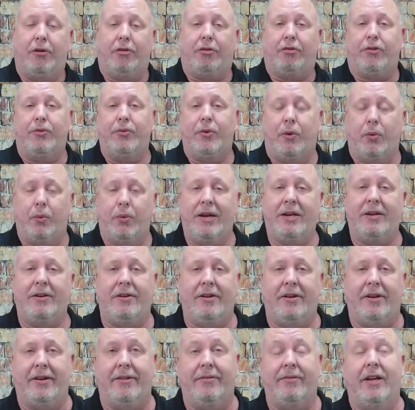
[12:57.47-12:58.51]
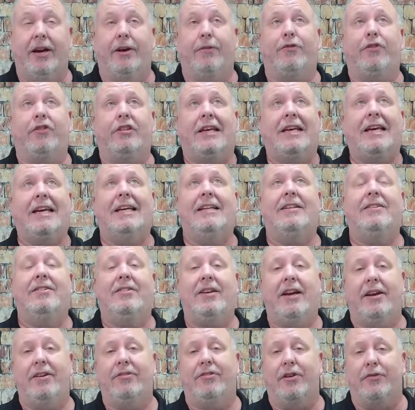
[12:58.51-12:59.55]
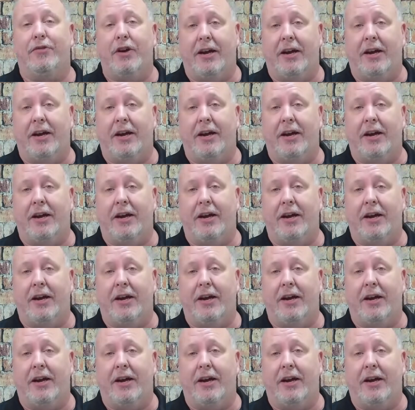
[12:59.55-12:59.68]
through what we did of 10 days of